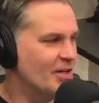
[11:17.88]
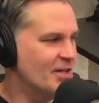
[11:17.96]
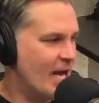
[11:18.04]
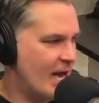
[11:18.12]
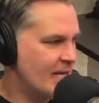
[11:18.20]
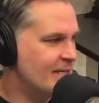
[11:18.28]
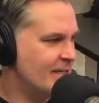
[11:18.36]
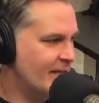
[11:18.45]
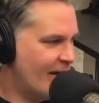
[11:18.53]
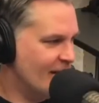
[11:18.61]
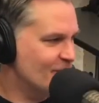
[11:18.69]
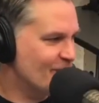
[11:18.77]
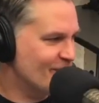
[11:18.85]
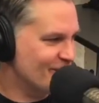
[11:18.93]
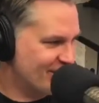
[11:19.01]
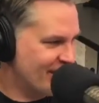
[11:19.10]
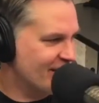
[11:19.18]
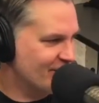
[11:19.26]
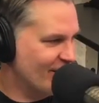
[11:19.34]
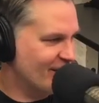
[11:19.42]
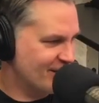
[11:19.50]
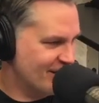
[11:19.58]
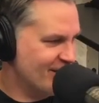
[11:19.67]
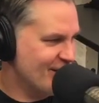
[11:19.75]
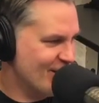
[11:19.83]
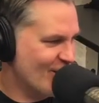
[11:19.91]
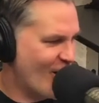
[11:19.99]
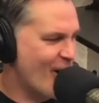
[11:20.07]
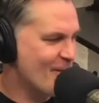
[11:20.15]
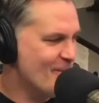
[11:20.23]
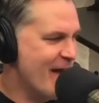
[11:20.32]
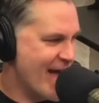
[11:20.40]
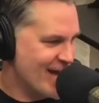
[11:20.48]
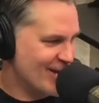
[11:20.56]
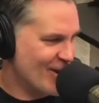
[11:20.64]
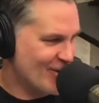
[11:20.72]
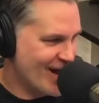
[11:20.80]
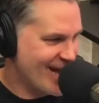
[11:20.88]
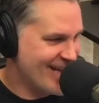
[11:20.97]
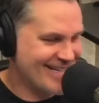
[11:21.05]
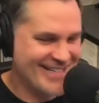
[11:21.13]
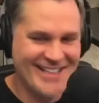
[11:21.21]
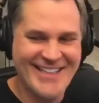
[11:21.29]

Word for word: 99% of us in here are men, all right?